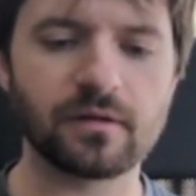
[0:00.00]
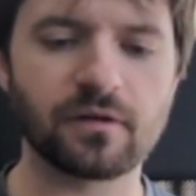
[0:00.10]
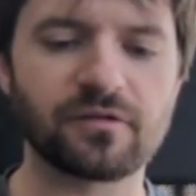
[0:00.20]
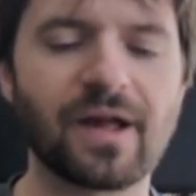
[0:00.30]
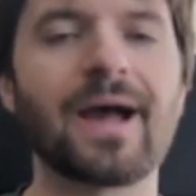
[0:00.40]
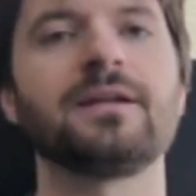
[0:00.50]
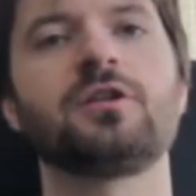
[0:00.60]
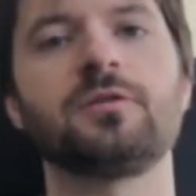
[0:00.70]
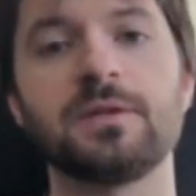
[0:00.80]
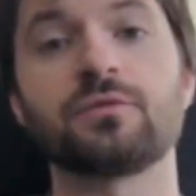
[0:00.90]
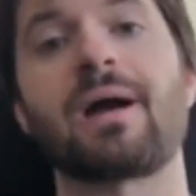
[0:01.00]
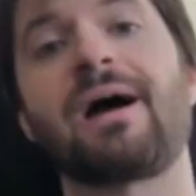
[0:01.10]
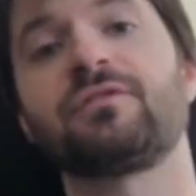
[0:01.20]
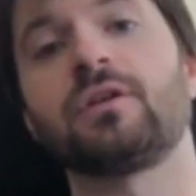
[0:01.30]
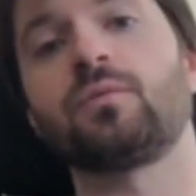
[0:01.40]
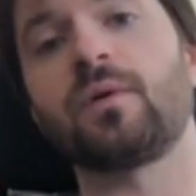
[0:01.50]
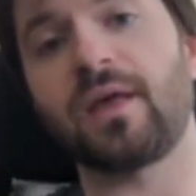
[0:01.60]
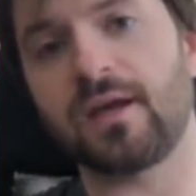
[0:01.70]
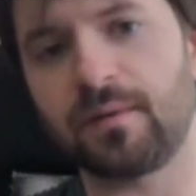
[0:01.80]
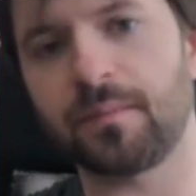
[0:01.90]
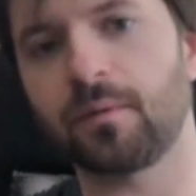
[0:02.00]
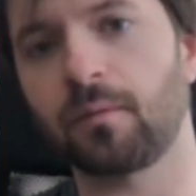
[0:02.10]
designed to be drafted with 8 people,